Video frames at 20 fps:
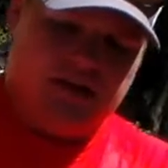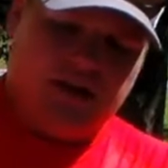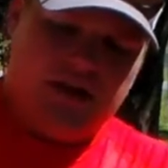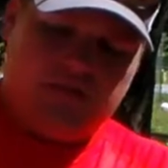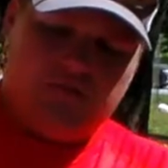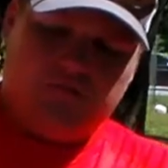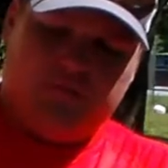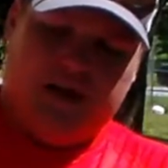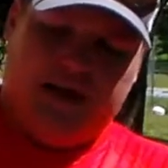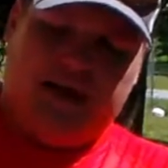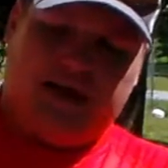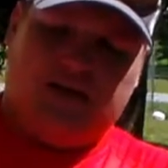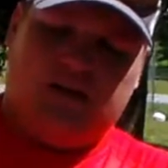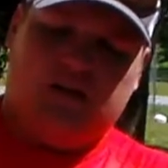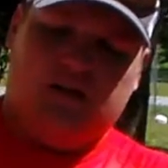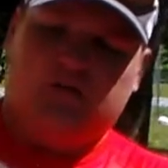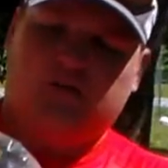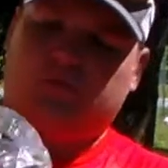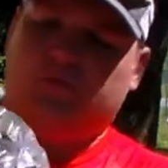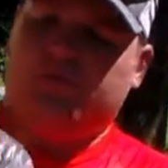in another bag
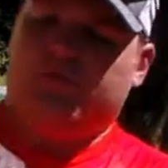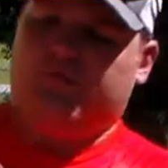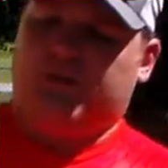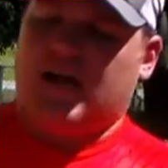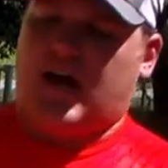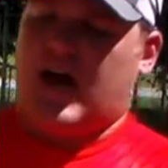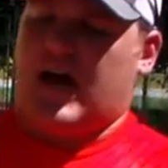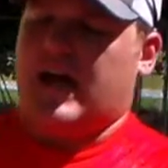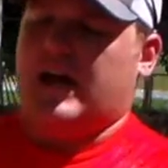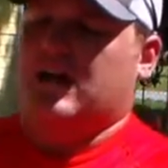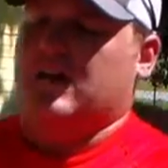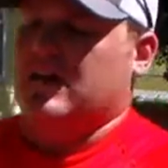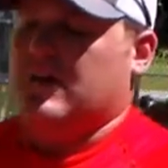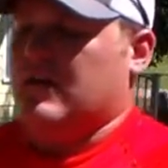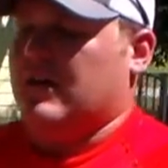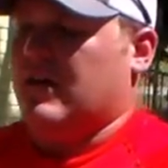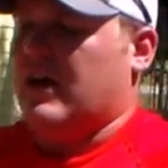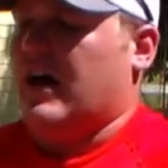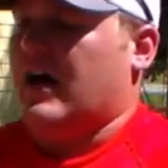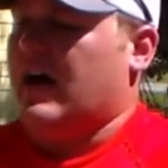here, we've got
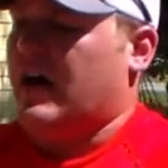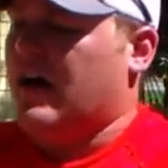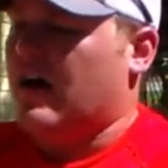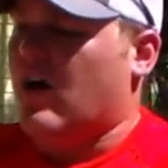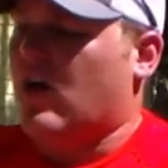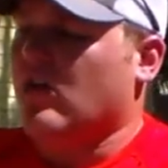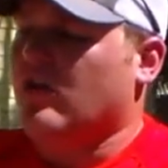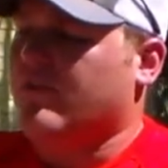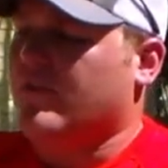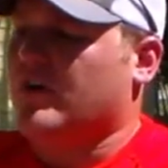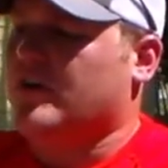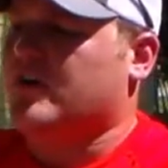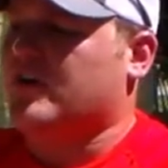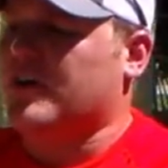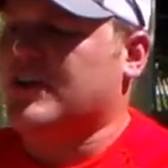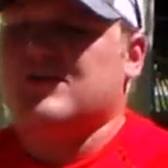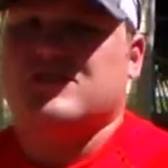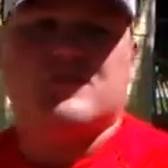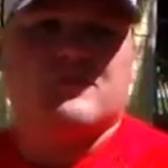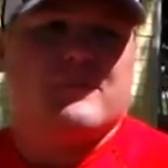all of our
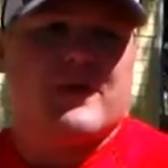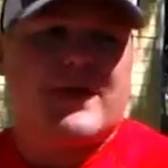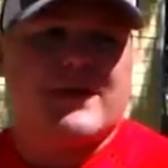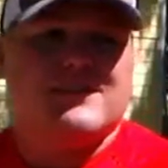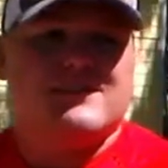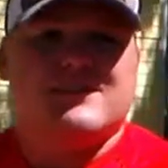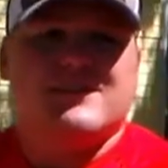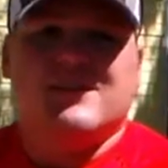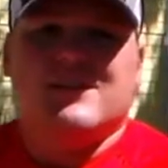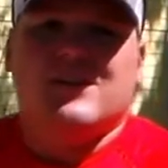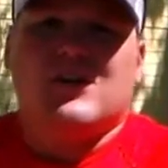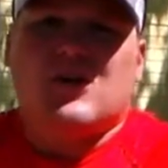creature baits.